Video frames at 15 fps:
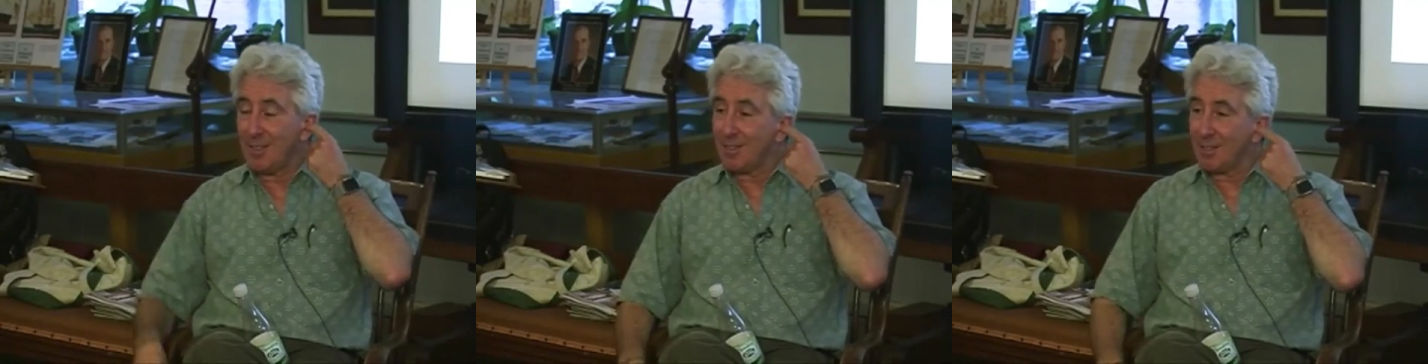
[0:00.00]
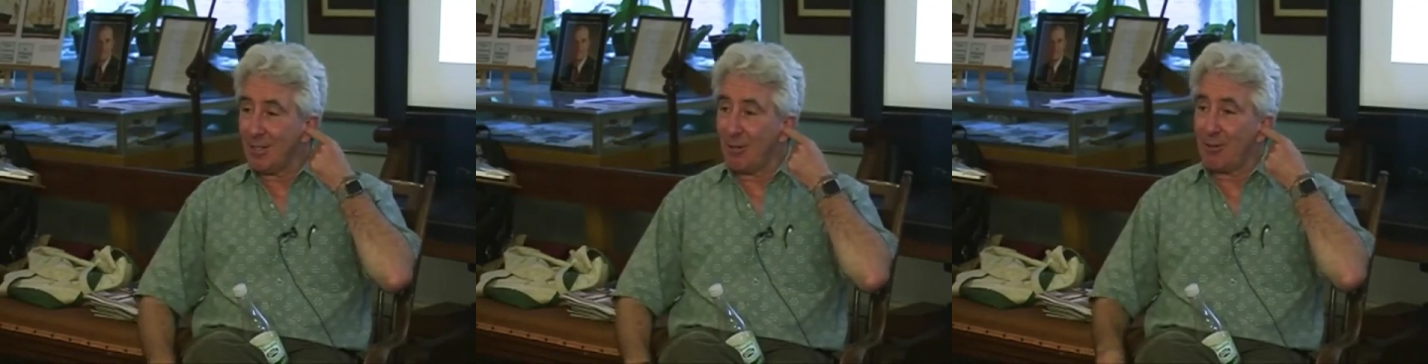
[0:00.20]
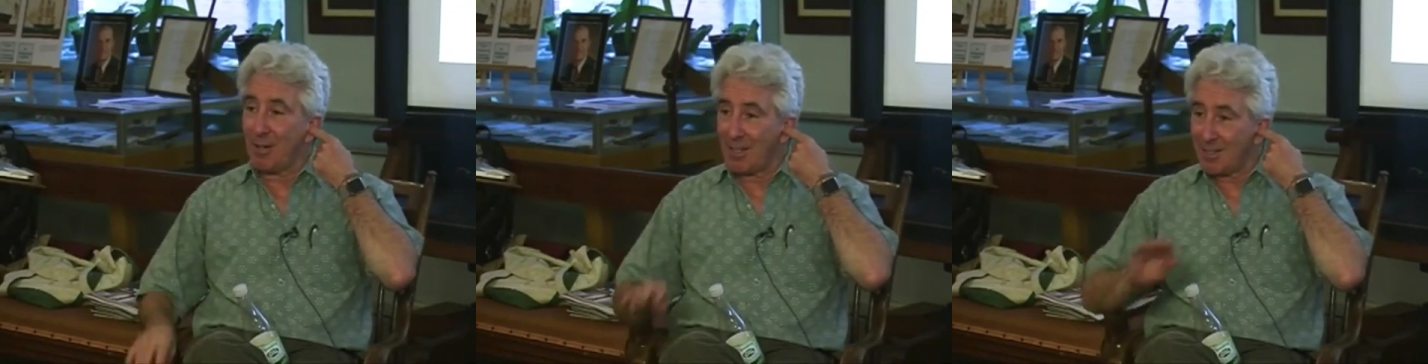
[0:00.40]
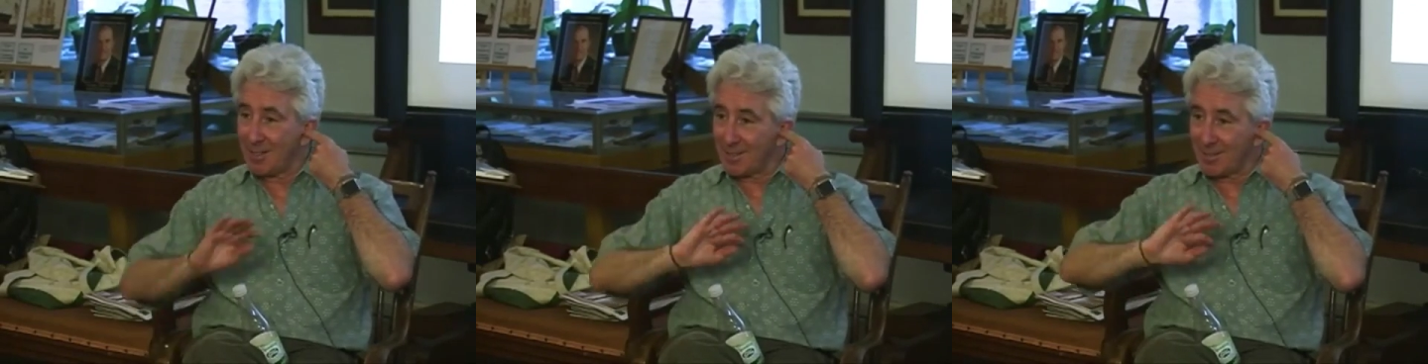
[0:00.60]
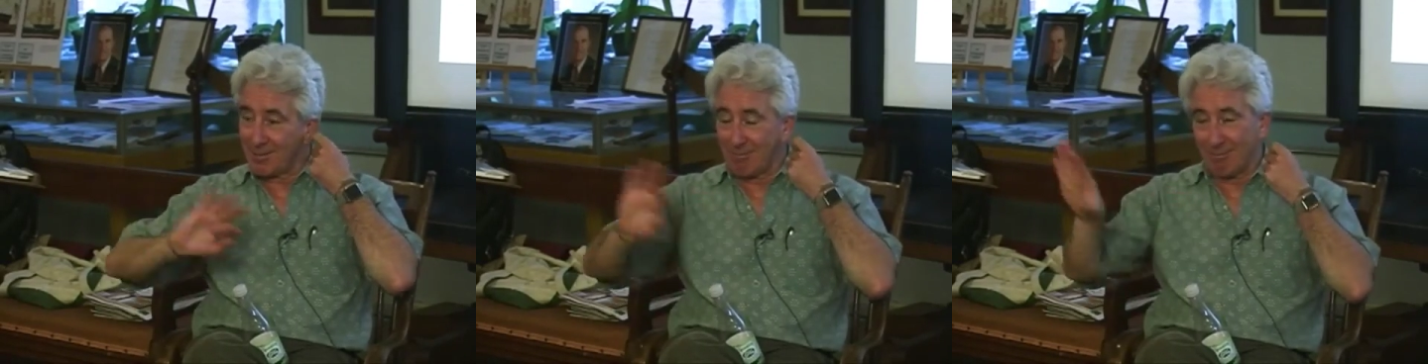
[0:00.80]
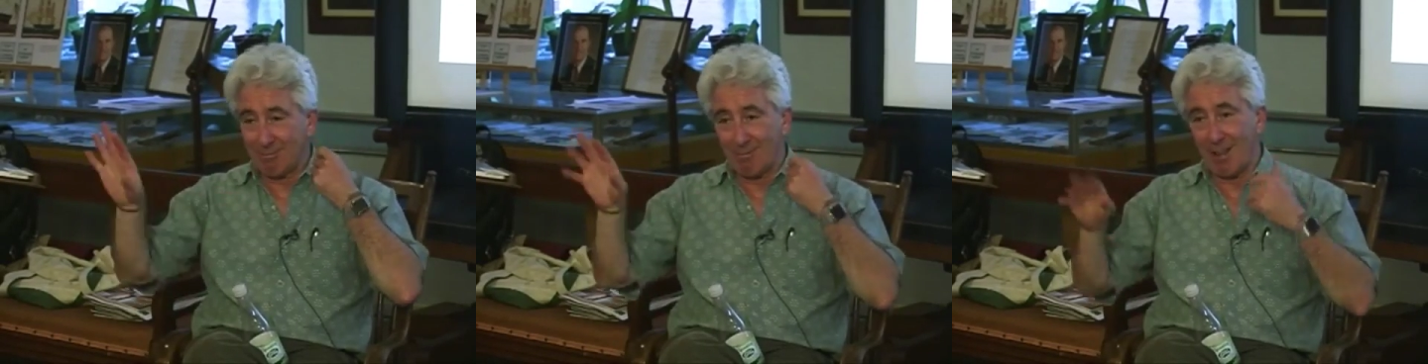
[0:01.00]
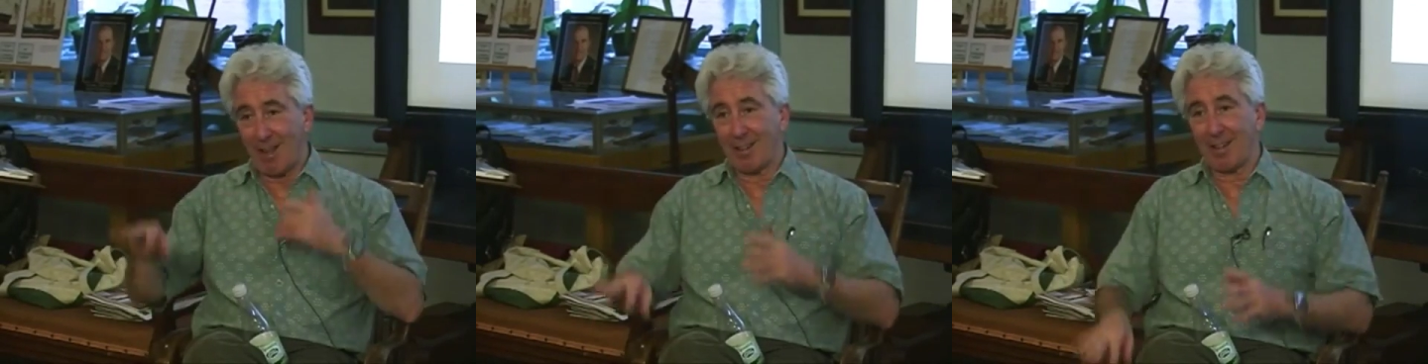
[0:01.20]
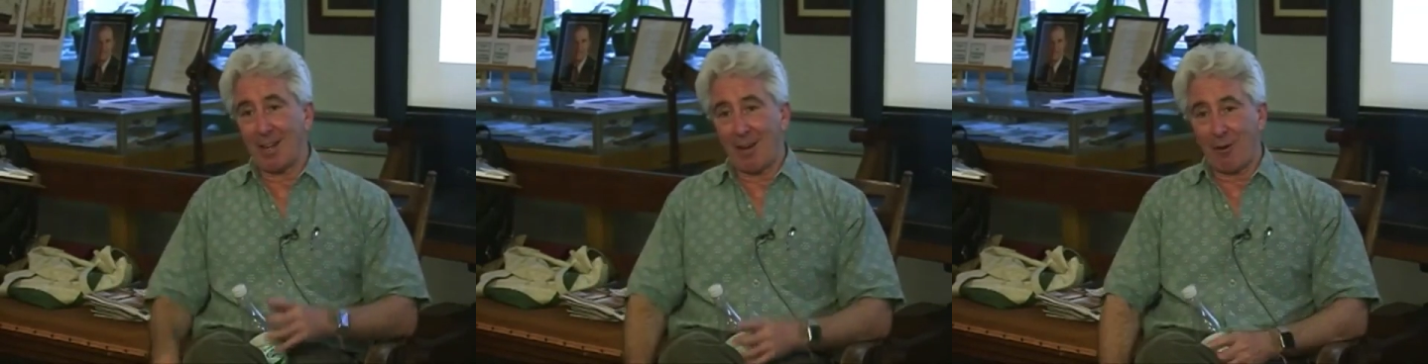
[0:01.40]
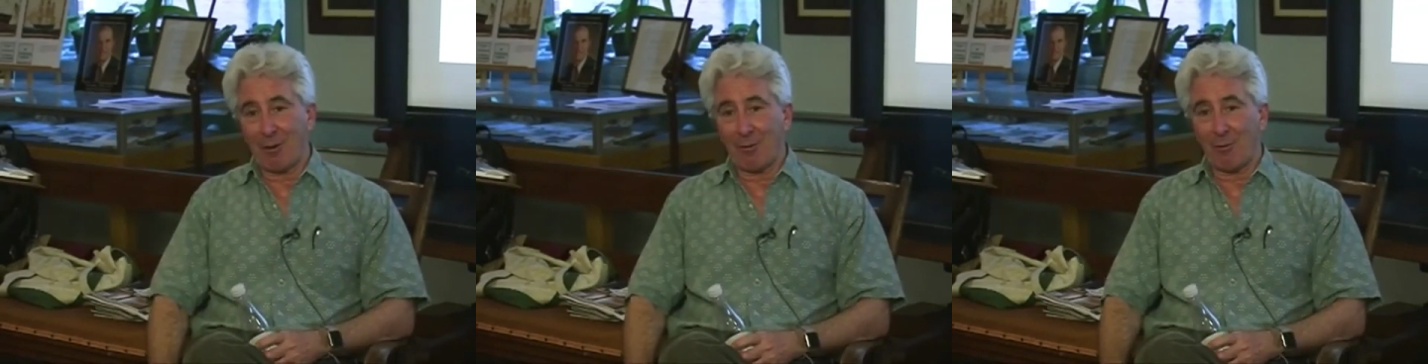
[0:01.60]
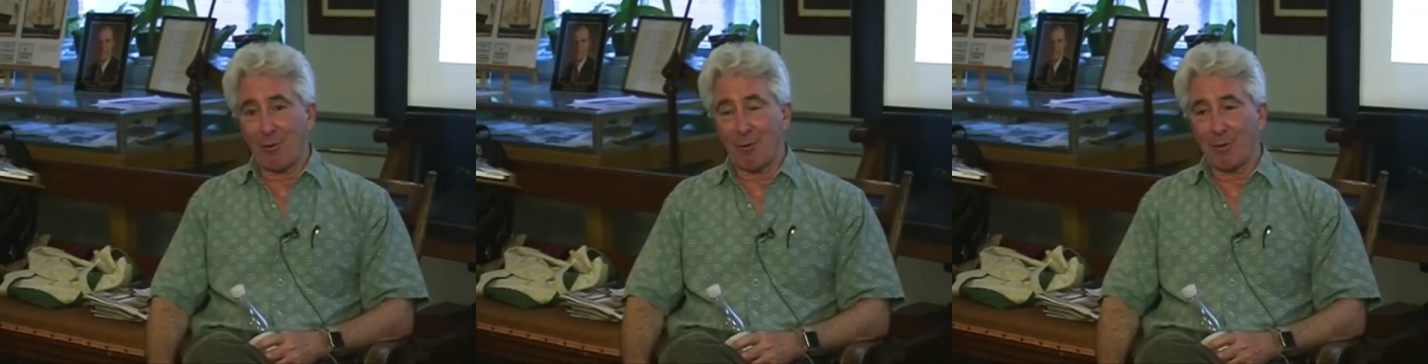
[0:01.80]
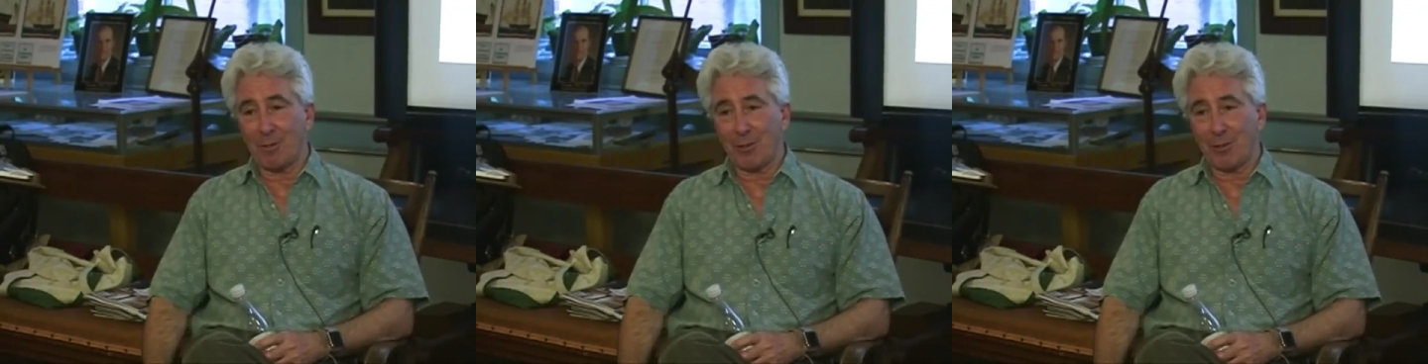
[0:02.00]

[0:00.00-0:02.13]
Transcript: You know, I just had to carry it forward.